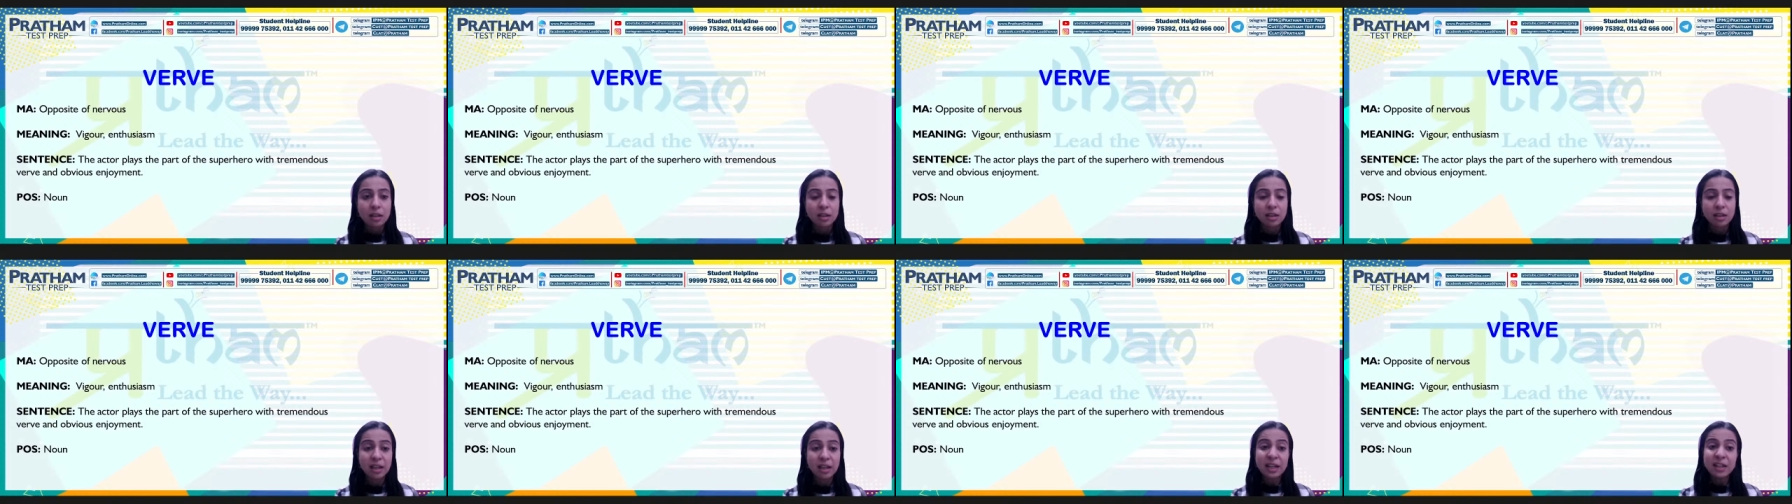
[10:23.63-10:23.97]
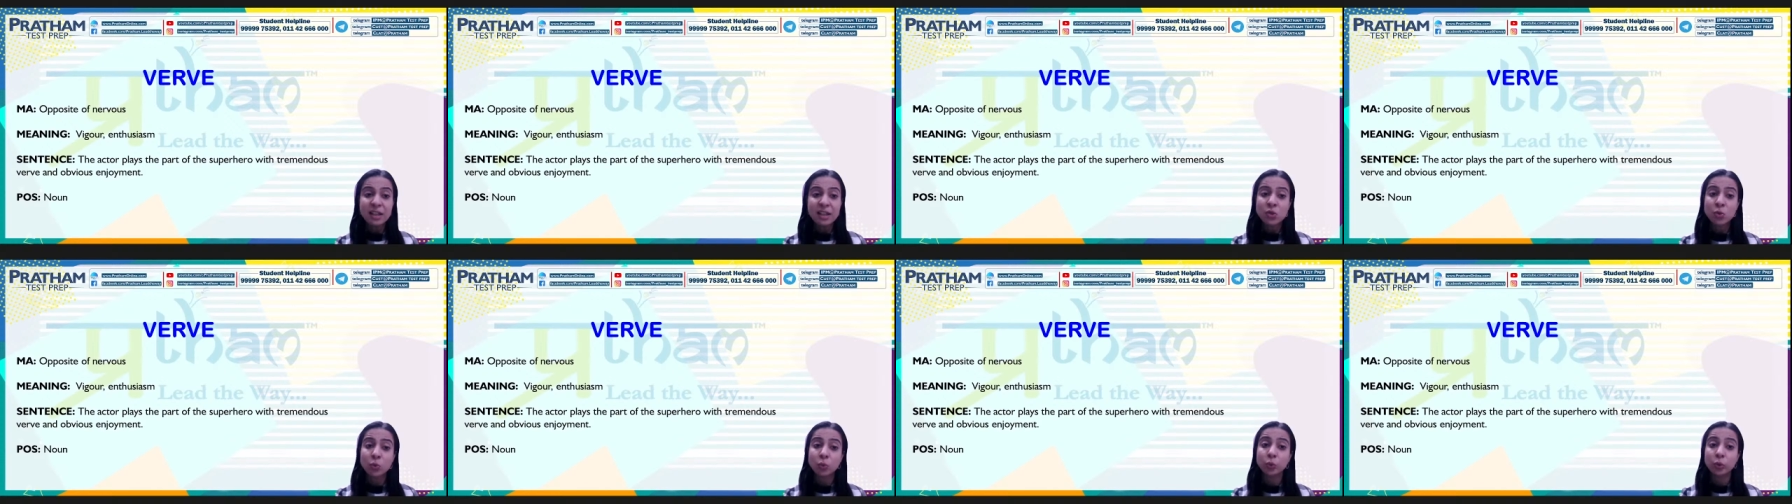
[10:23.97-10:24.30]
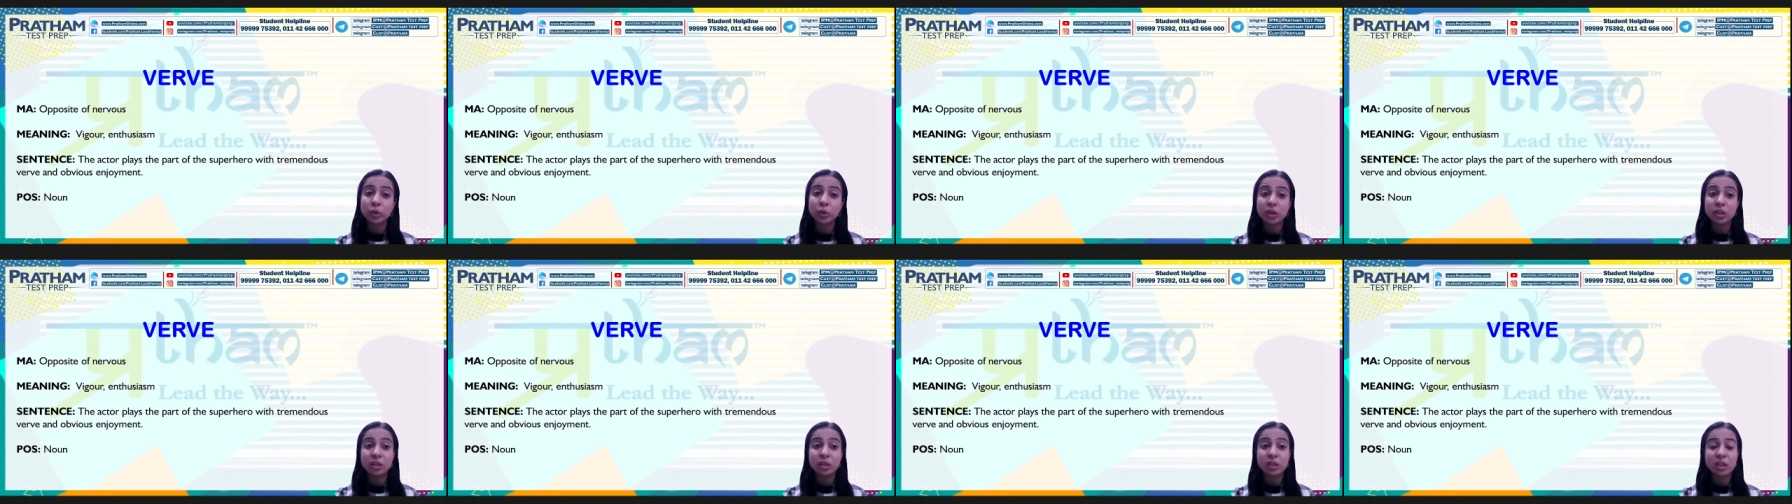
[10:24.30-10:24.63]
the next
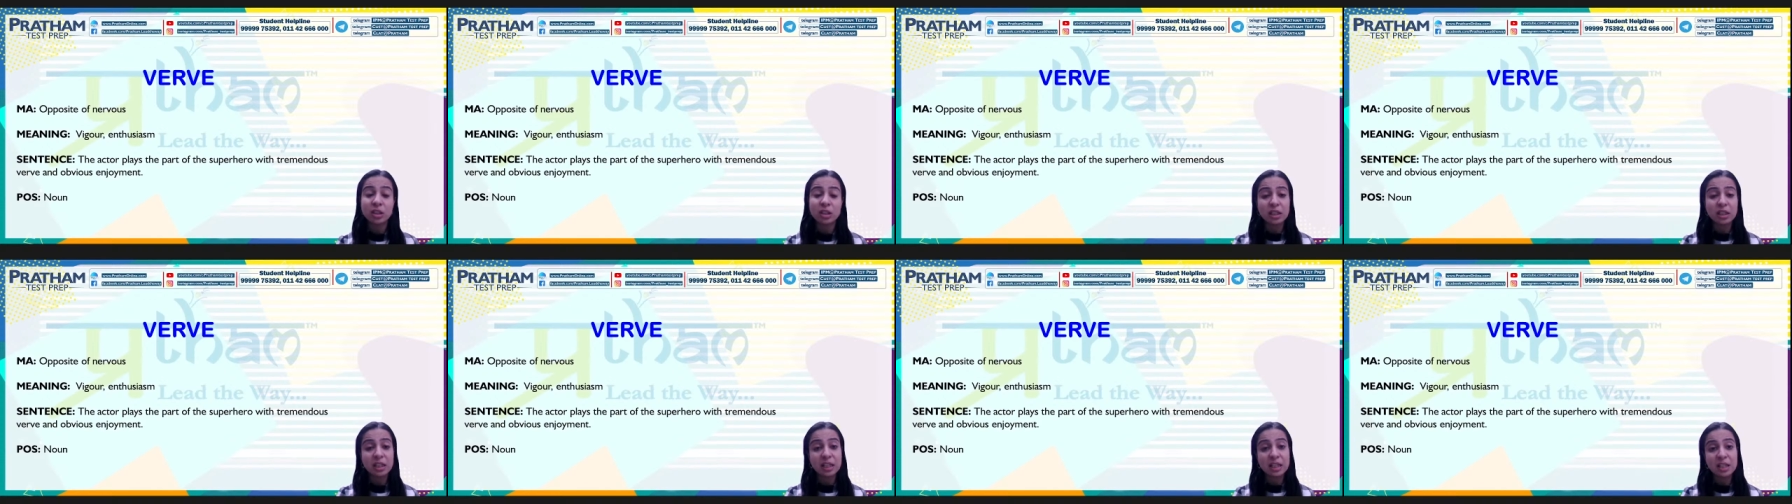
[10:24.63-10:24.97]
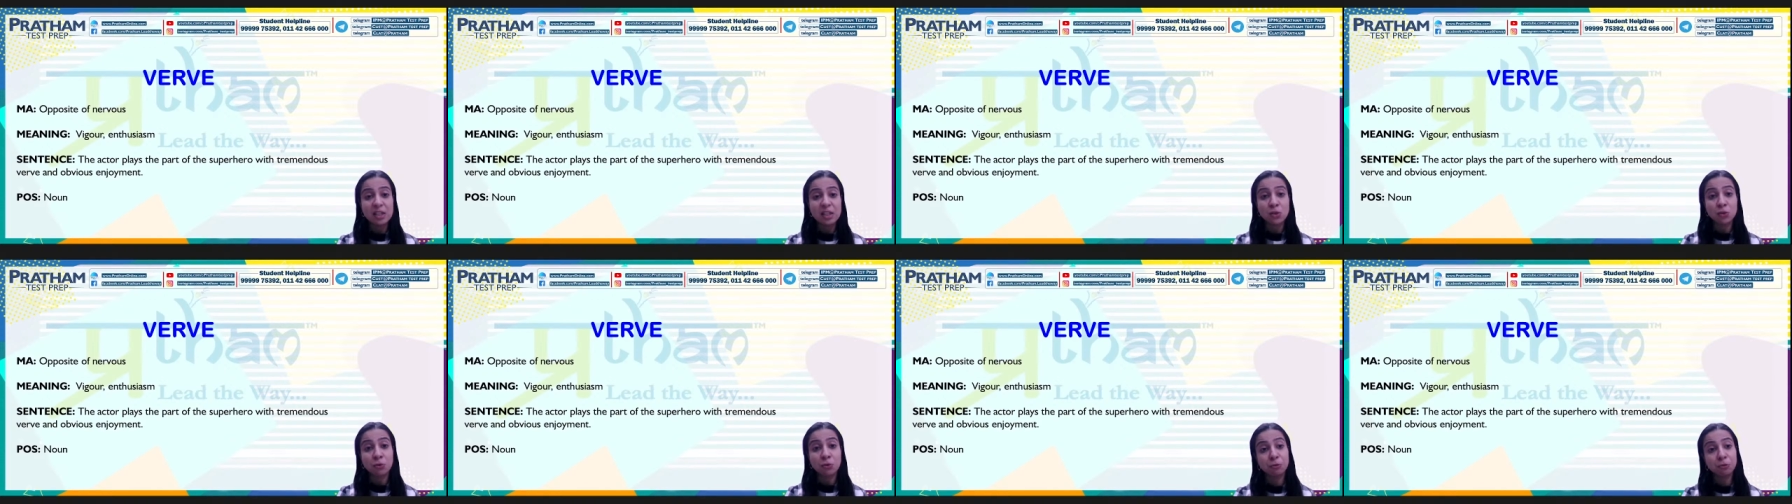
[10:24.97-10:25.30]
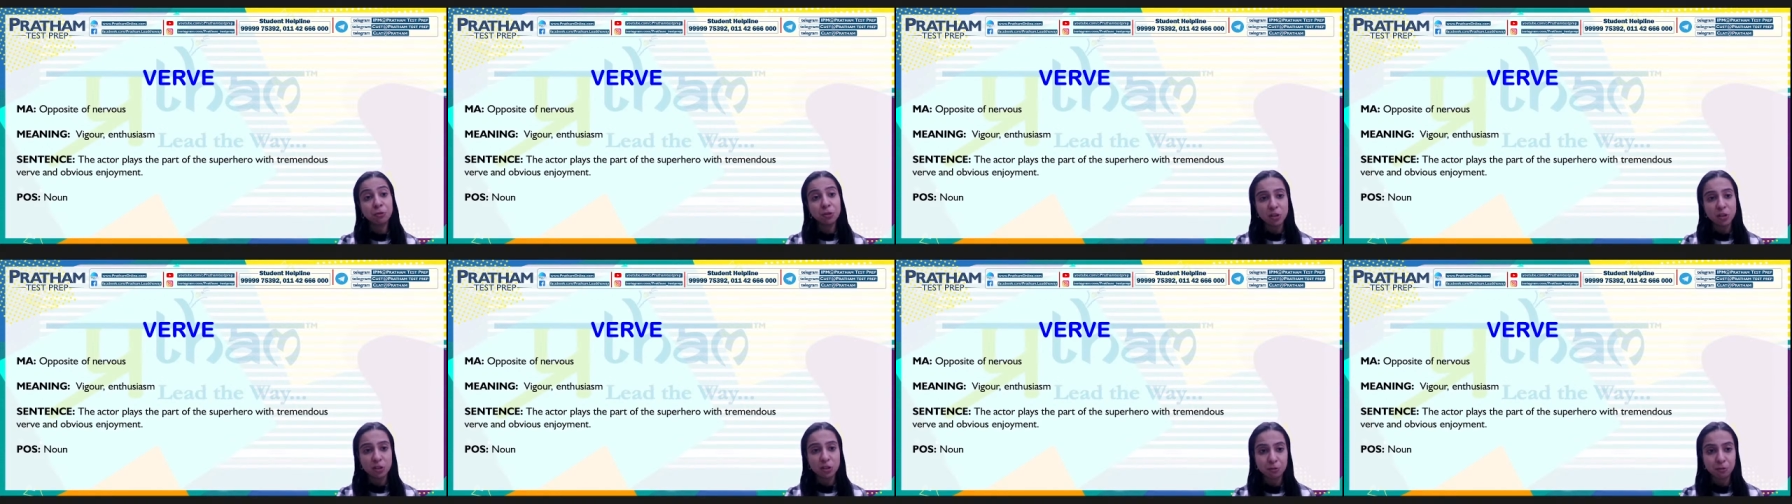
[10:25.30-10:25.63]
word is
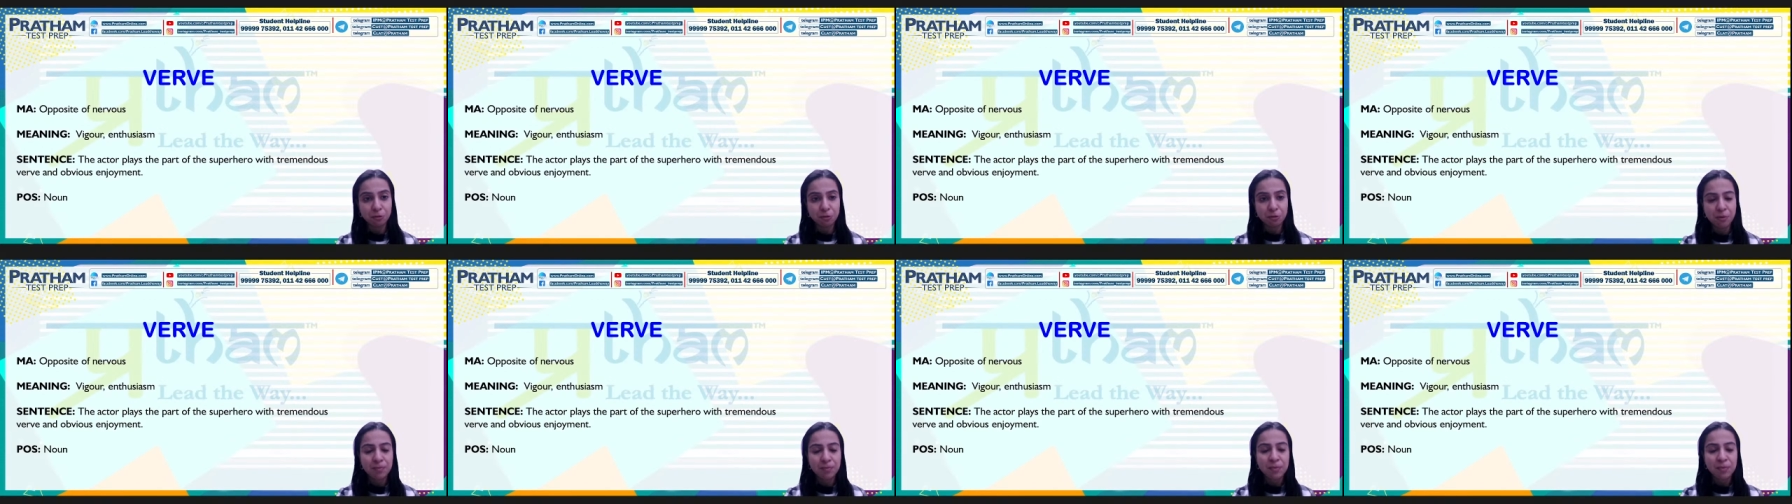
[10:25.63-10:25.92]
verve